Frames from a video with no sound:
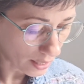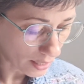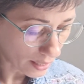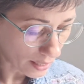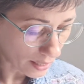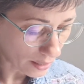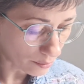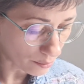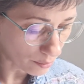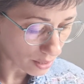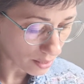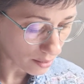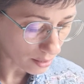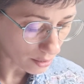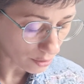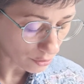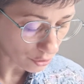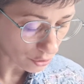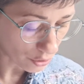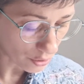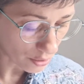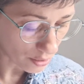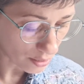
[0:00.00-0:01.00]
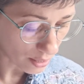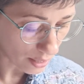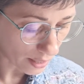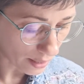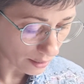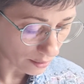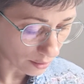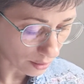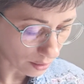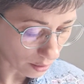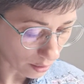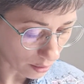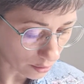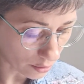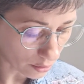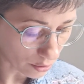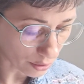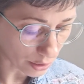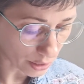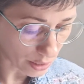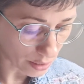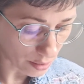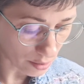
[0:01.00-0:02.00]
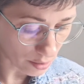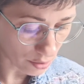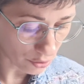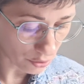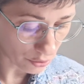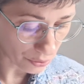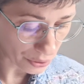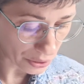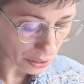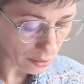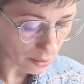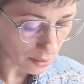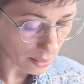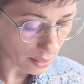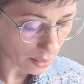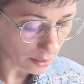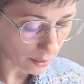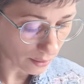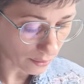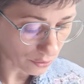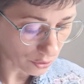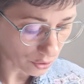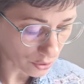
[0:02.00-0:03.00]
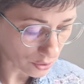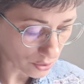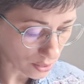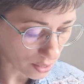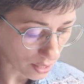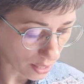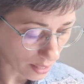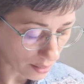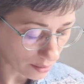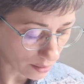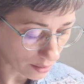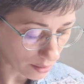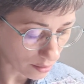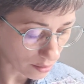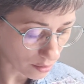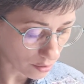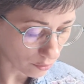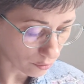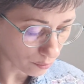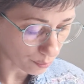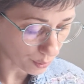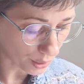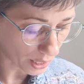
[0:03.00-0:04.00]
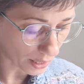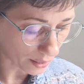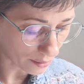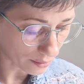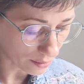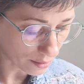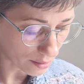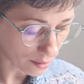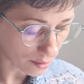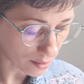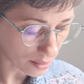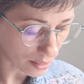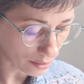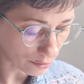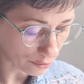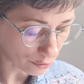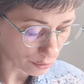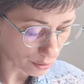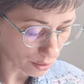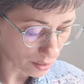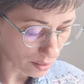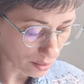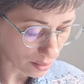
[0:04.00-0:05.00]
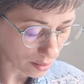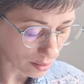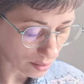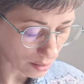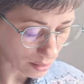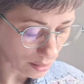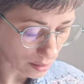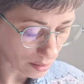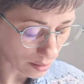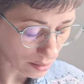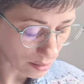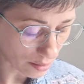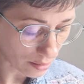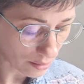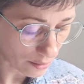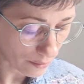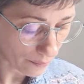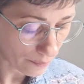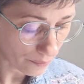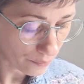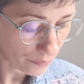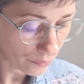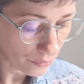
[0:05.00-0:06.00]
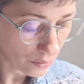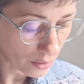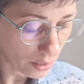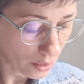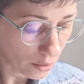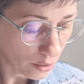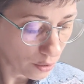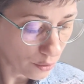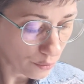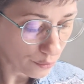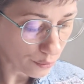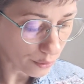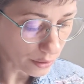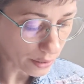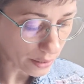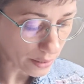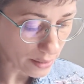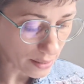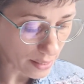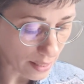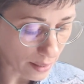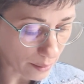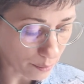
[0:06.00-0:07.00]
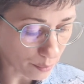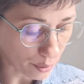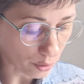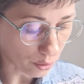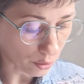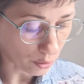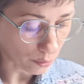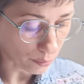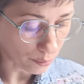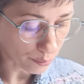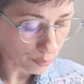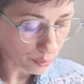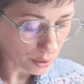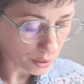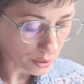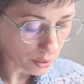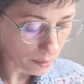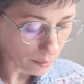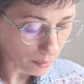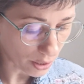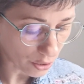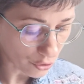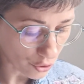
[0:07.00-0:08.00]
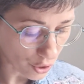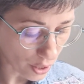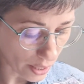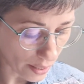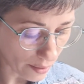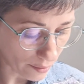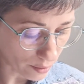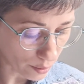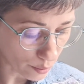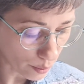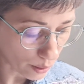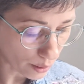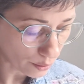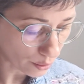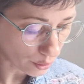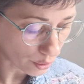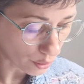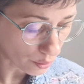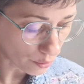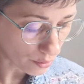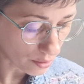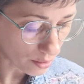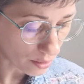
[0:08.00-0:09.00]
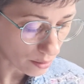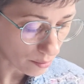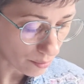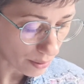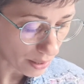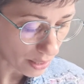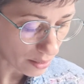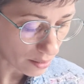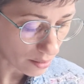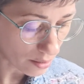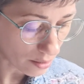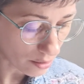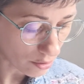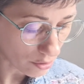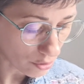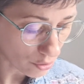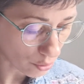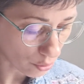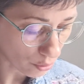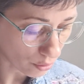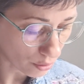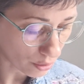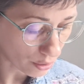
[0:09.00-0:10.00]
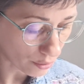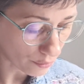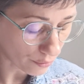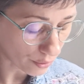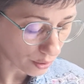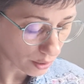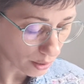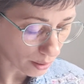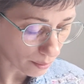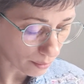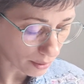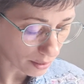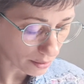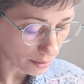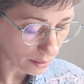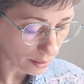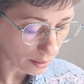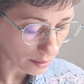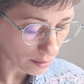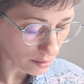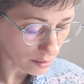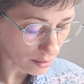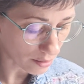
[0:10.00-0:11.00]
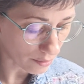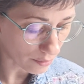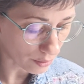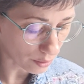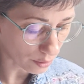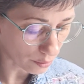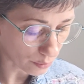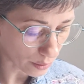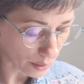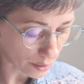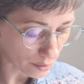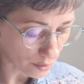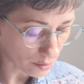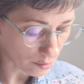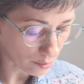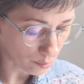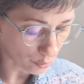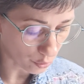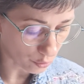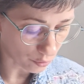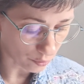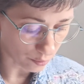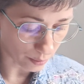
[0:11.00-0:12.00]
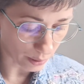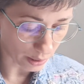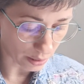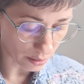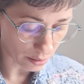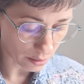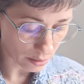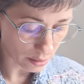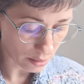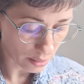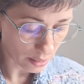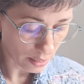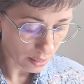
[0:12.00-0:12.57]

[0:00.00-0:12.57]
and misunderstand other histories and understandings of Blackness and resistance. For example, pretty much everyone knows the basic story of the American Civil Rights Movement